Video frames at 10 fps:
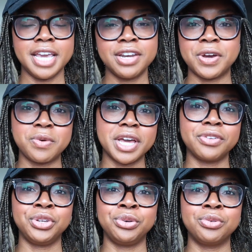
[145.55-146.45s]
They know
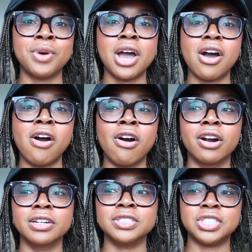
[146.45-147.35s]
that you
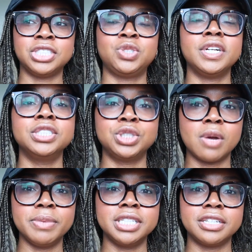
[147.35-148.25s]
are just trying to
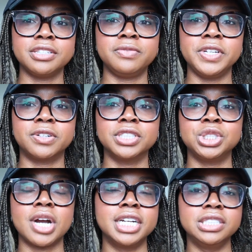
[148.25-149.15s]
jump into this field
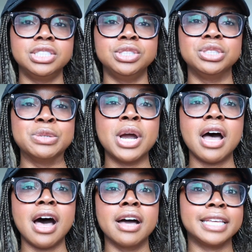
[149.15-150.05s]
and trying to
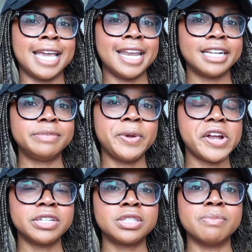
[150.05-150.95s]
uh, gain
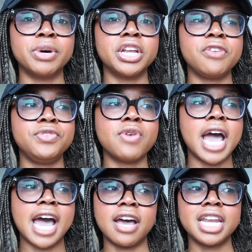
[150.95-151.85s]
experience. But if you
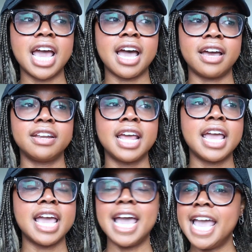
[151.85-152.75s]
had had
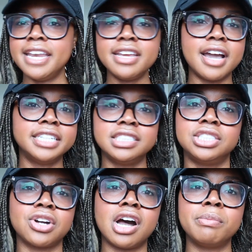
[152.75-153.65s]
any kind of
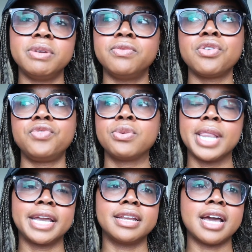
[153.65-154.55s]
job, even if you
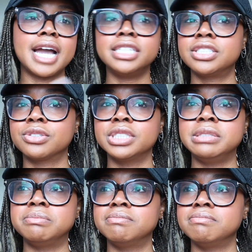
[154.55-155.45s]
were like an ice
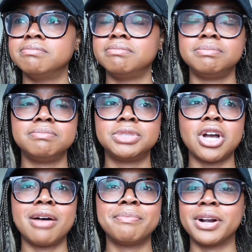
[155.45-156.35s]
cream
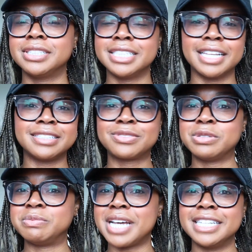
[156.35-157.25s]
shop person like
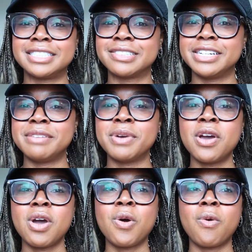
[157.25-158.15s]
scooped ice cream
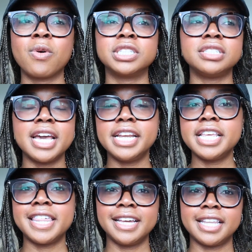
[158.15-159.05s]
or just
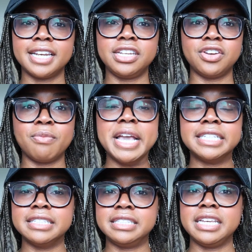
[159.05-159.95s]
anything that you know
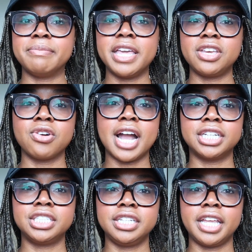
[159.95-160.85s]
makes it seem like you're
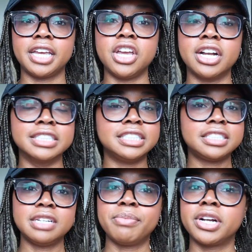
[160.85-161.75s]
actually like a
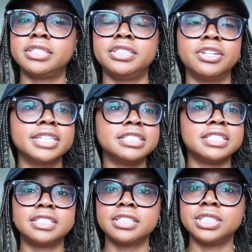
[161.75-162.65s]
consistent person you're
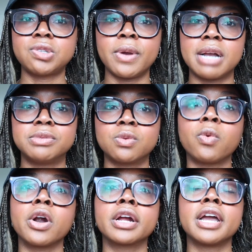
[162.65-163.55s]
consistently showing up to
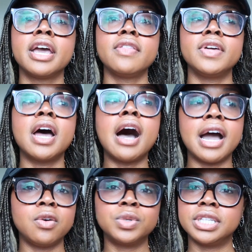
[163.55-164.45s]
work then
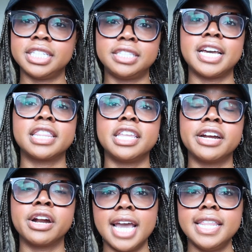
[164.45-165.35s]
i would list that
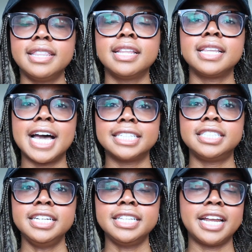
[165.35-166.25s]
there and then the
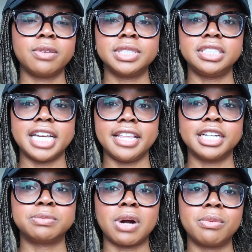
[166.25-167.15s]
last thing that i would say
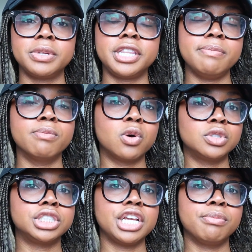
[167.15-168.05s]
that is probably the
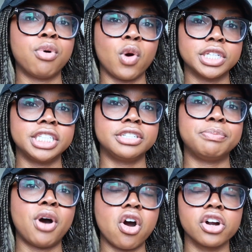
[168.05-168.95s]
most
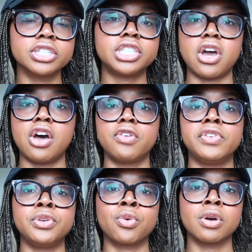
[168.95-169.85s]
important part
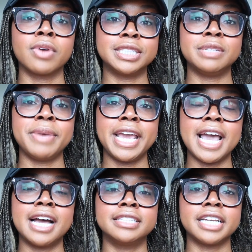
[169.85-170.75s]
of your resume
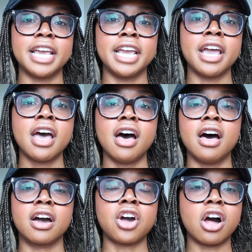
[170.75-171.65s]
as a
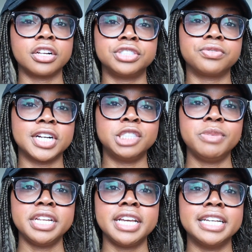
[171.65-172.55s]
uh, college
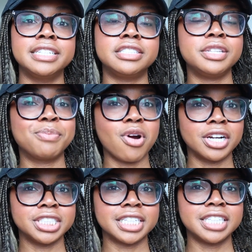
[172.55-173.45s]
freshman is the
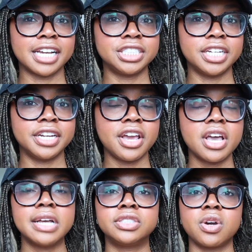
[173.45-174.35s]
project section
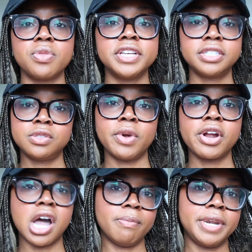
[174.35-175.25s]
so this is
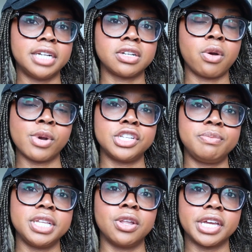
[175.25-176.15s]
where companies are going
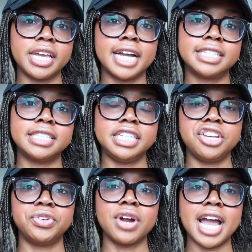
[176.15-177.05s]
to be looking at to
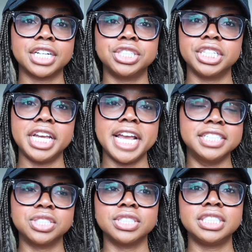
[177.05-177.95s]
see if you're actually
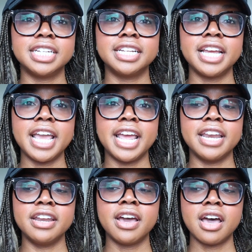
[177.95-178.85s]
interested
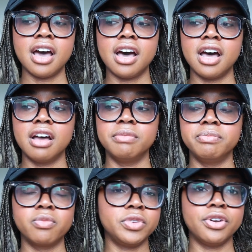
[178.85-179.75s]
in
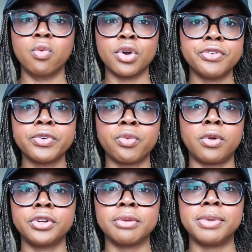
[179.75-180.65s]
um, you know whatever
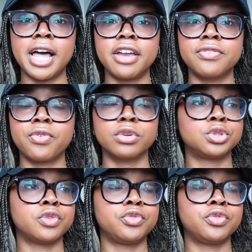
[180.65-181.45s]
role you're applying for so